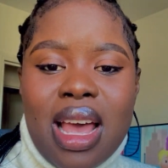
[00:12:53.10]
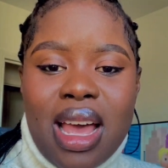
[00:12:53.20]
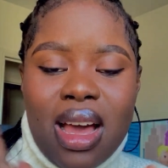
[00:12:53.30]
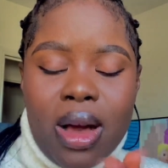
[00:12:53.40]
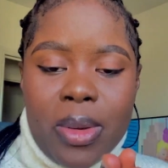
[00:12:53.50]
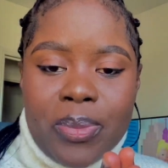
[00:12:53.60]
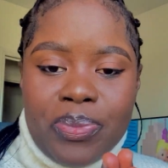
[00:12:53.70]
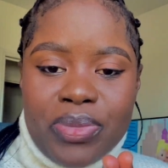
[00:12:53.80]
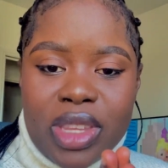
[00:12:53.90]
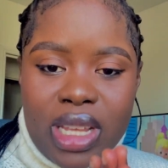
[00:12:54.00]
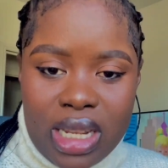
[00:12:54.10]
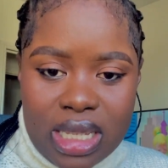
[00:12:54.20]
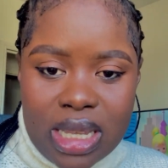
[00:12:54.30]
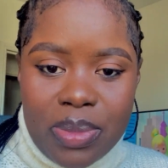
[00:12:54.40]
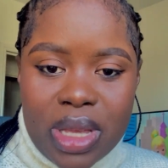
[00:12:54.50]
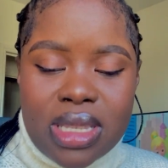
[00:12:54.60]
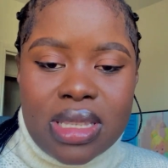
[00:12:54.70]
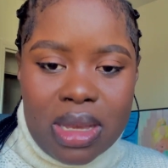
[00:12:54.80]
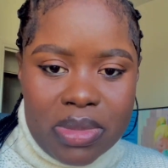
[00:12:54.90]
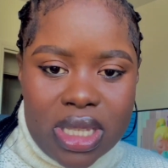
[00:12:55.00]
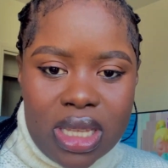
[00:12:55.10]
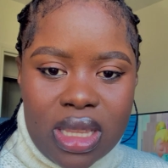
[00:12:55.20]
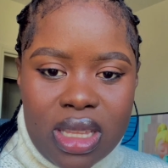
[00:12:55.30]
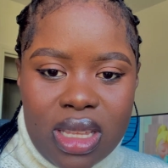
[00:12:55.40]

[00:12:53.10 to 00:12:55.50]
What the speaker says: Elizabeth Sampson.